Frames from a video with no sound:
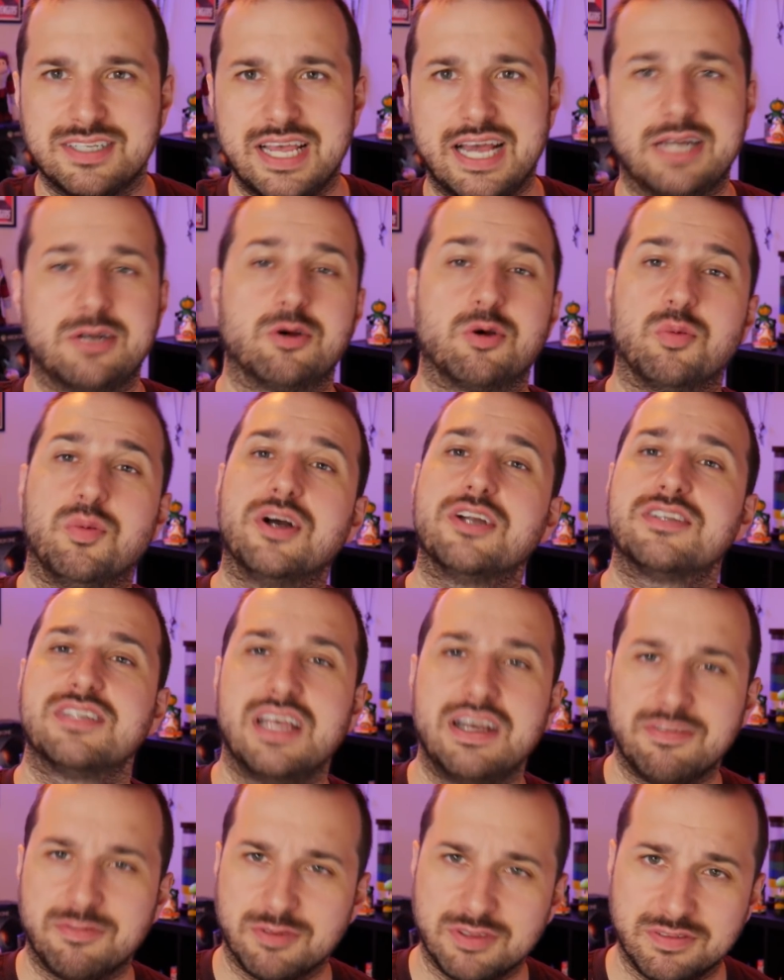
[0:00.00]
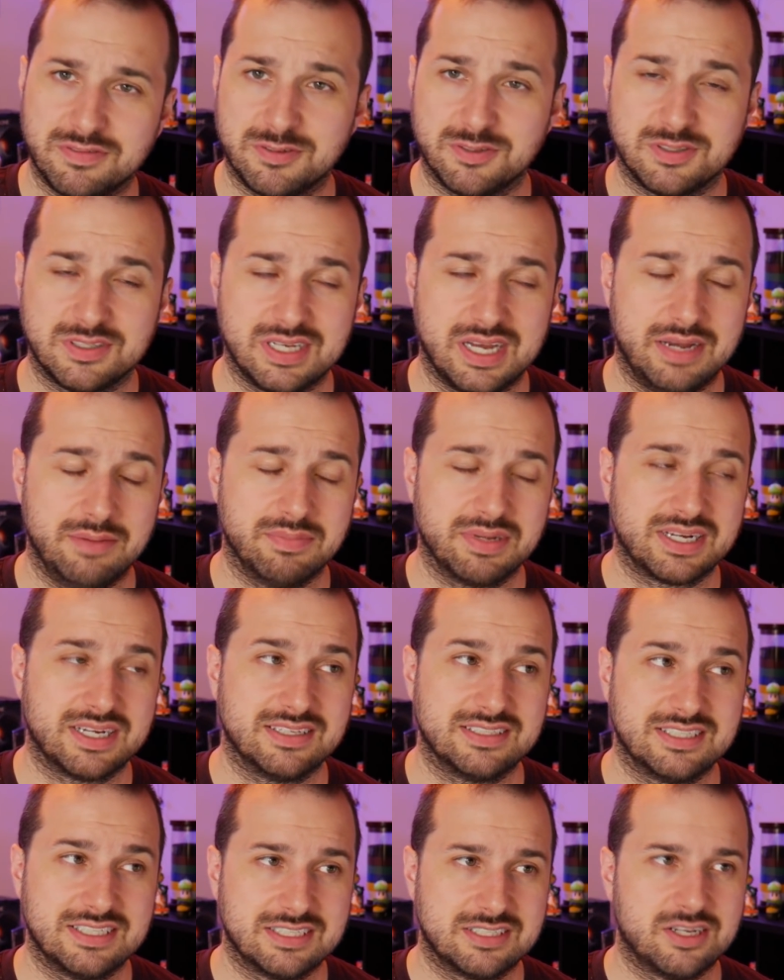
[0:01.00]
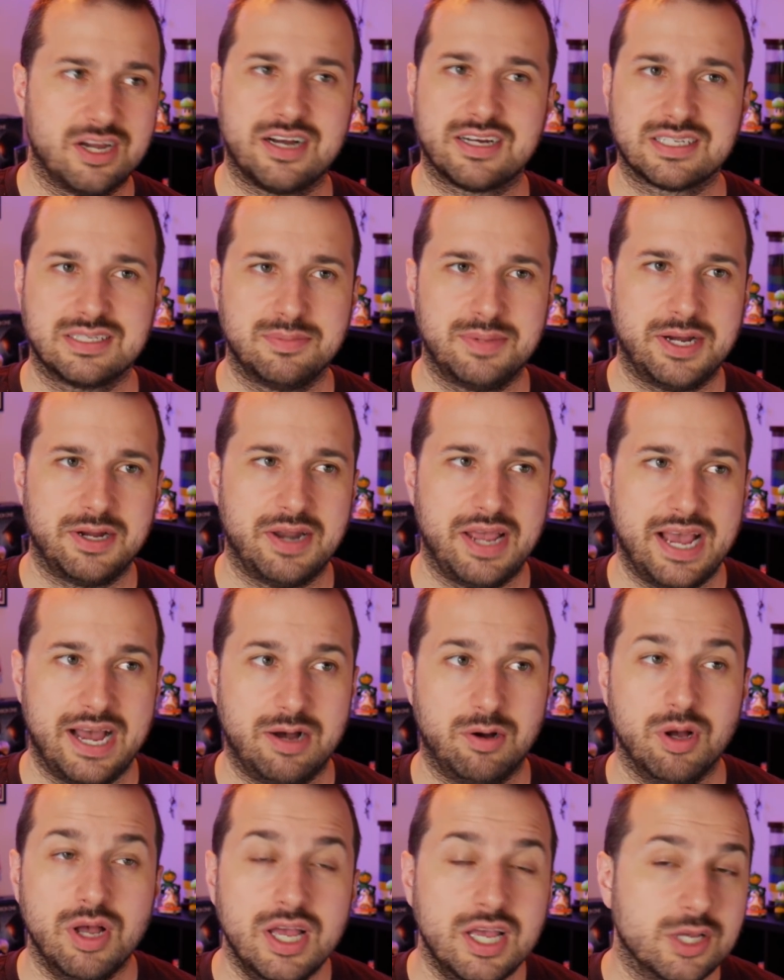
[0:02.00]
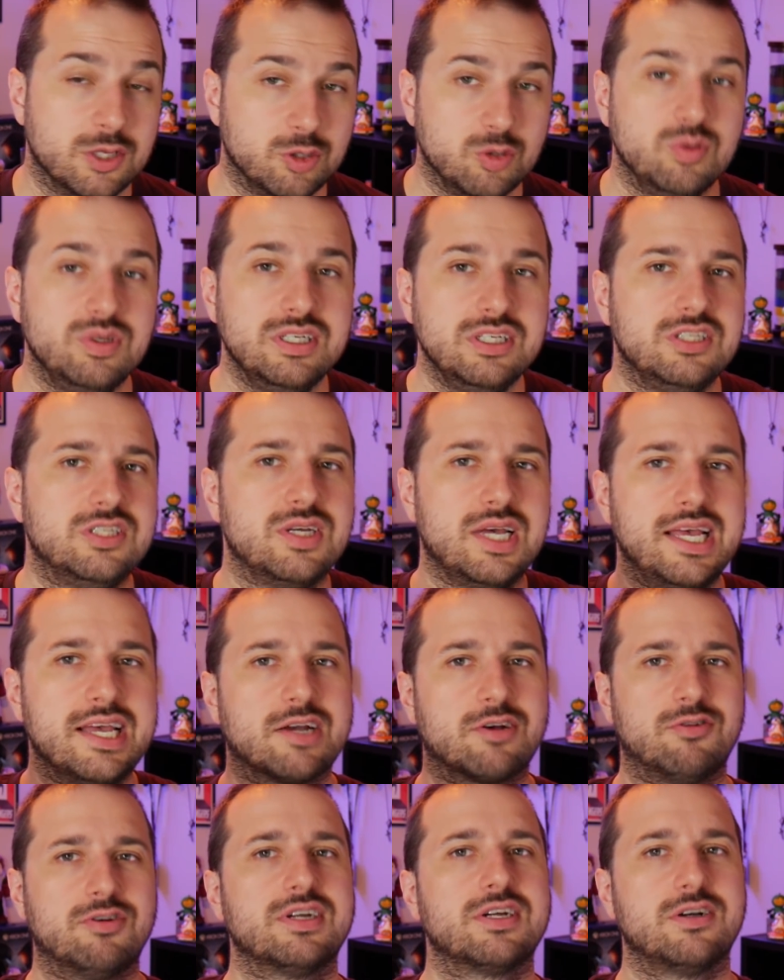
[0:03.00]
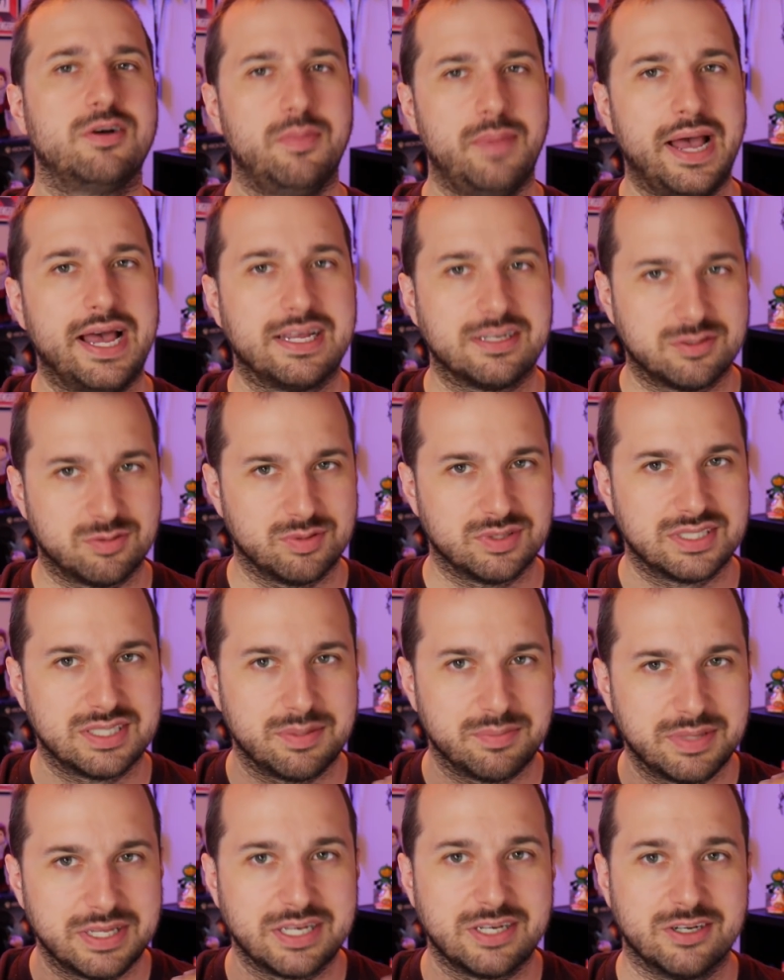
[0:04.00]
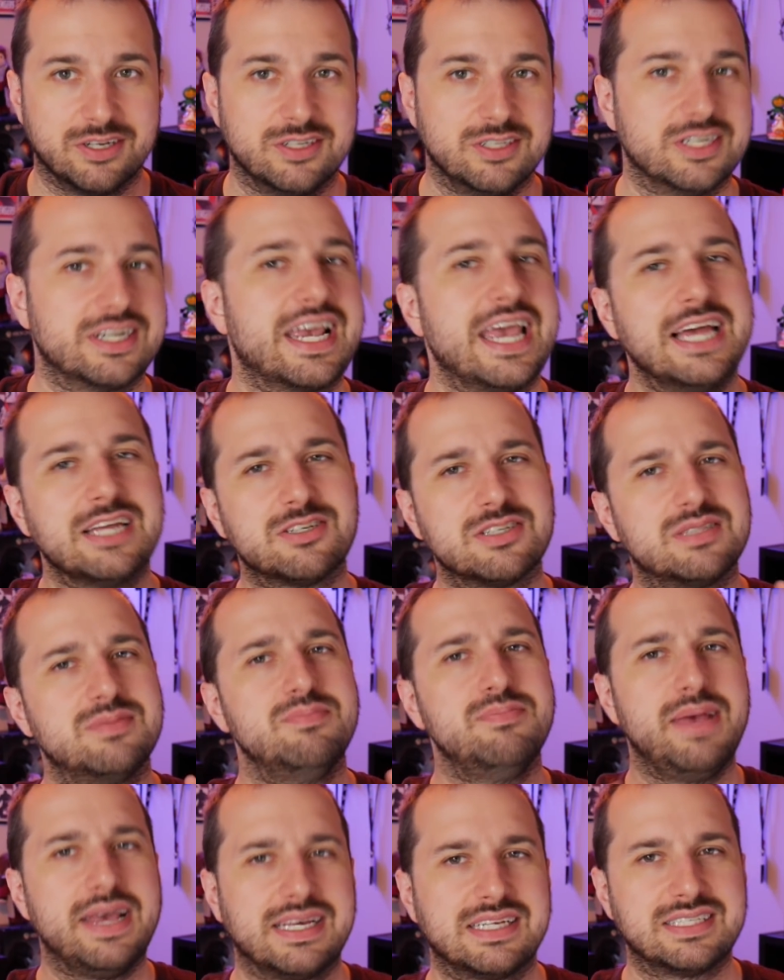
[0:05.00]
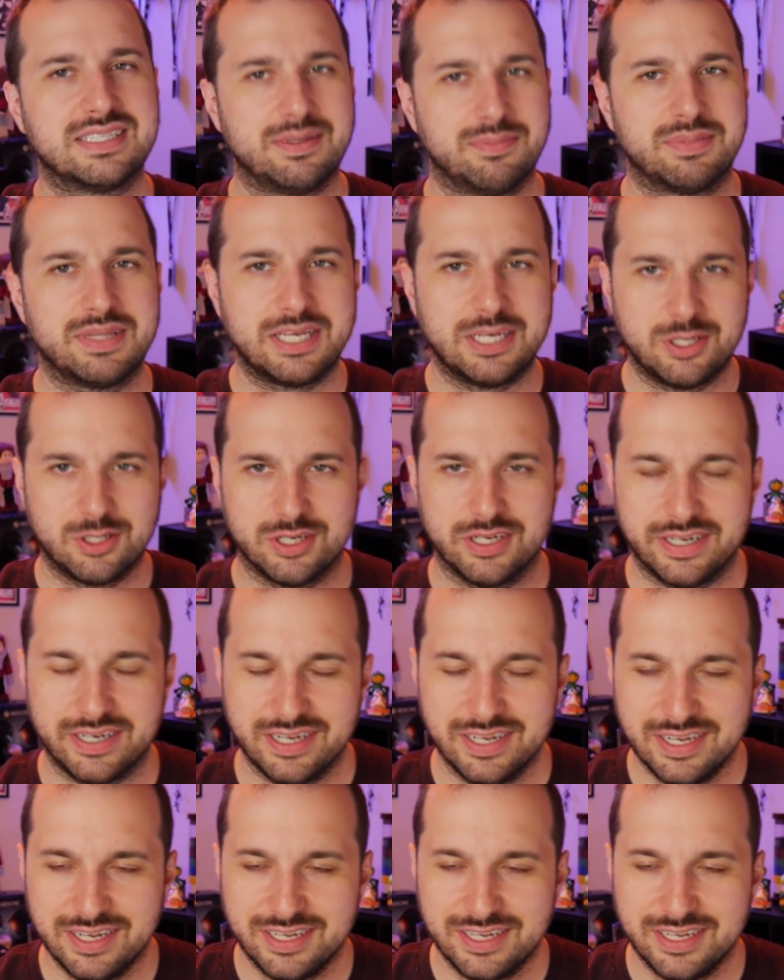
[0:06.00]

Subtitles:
that, or watch that for the first time, because it talks about how you need to hit critical mass with something good. You can't just make something good.